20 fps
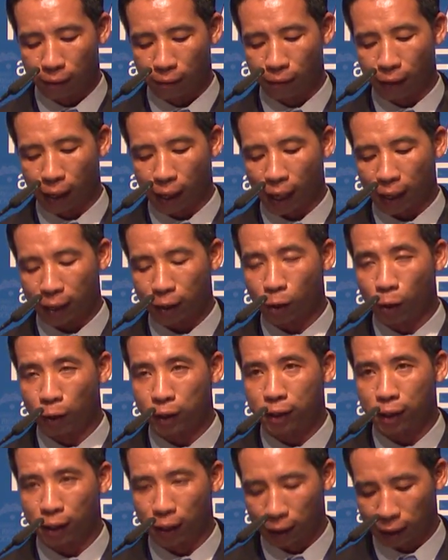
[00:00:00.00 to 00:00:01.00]
the reprisal
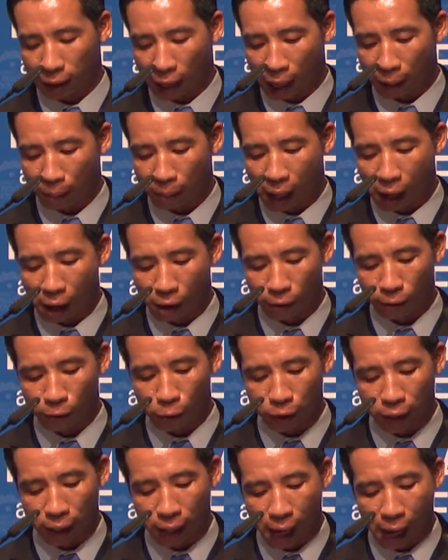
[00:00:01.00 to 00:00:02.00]
for a simple act
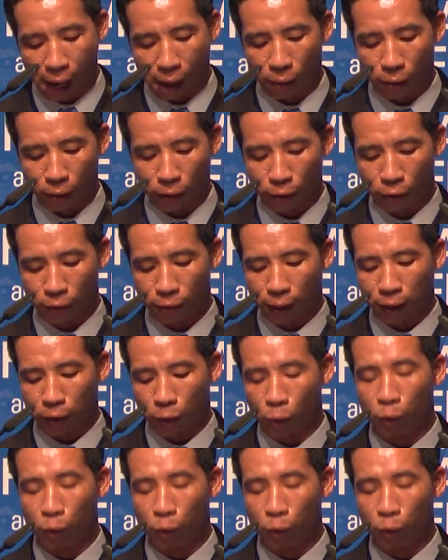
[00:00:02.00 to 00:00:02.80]
that I had undertaken.